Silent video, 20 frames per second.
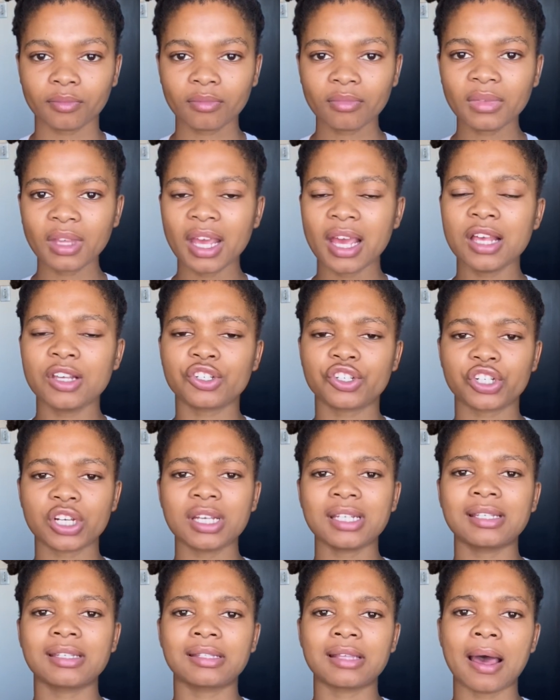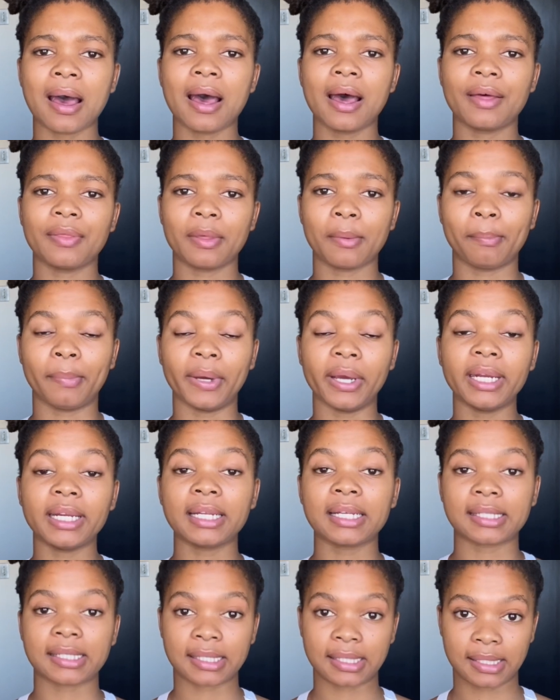is just the
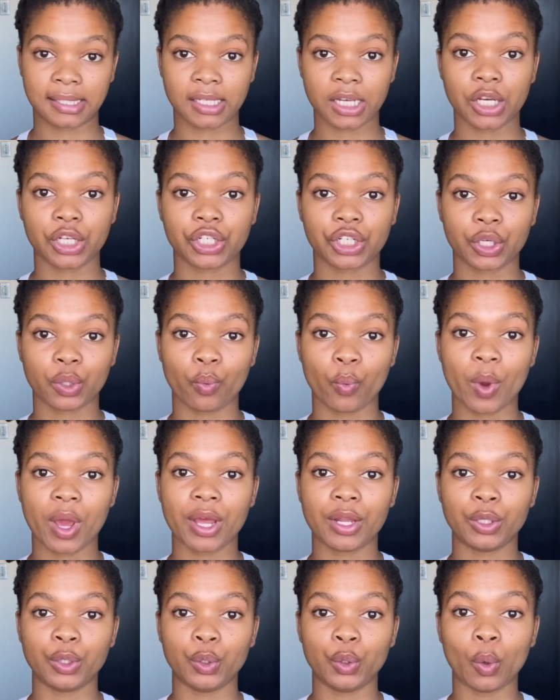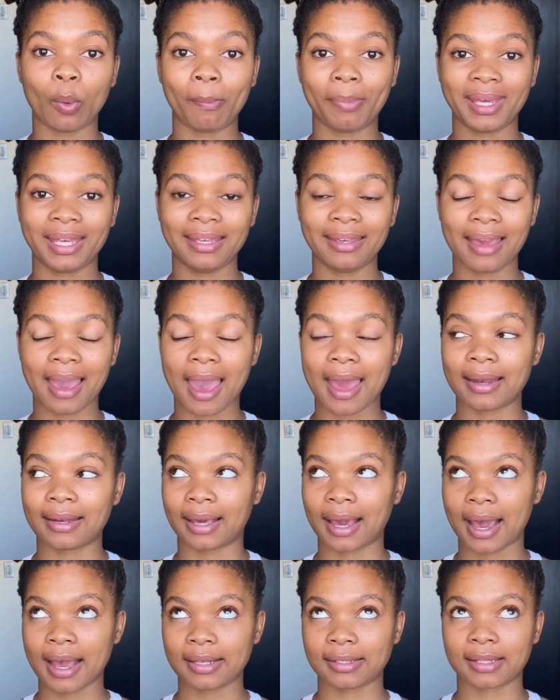burning sensation when you pee, and guys,